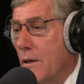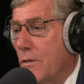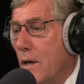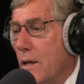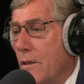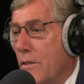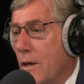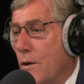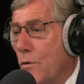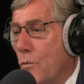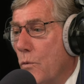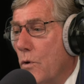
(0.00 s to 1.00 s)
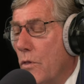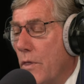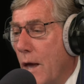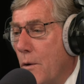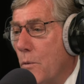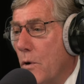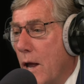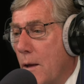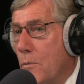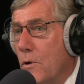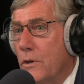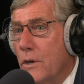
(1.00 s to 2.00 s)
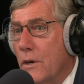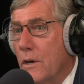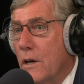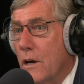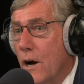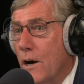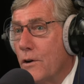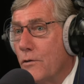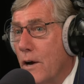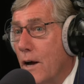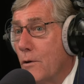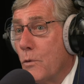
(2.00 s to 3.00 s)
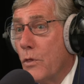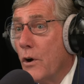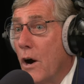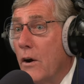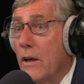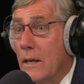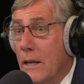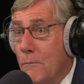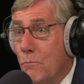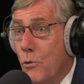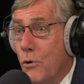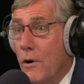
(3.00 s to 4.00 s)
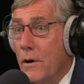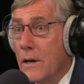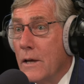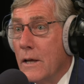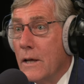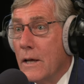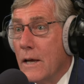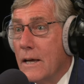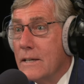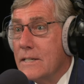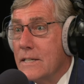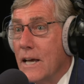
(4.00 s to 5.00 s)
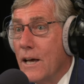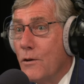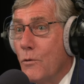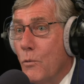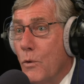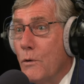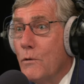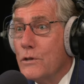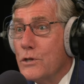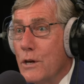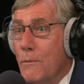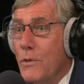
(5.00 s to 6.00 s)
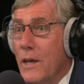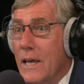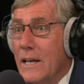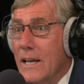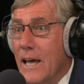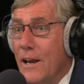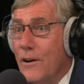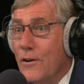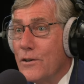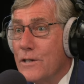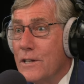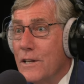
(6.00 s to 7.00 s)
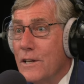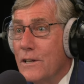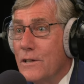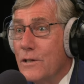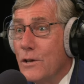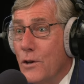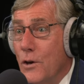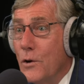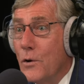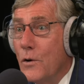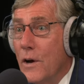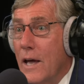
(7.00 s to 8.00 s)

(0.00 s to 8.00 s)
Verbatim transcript: That that they were able to contract with our inland port and said, we will ship the containers to you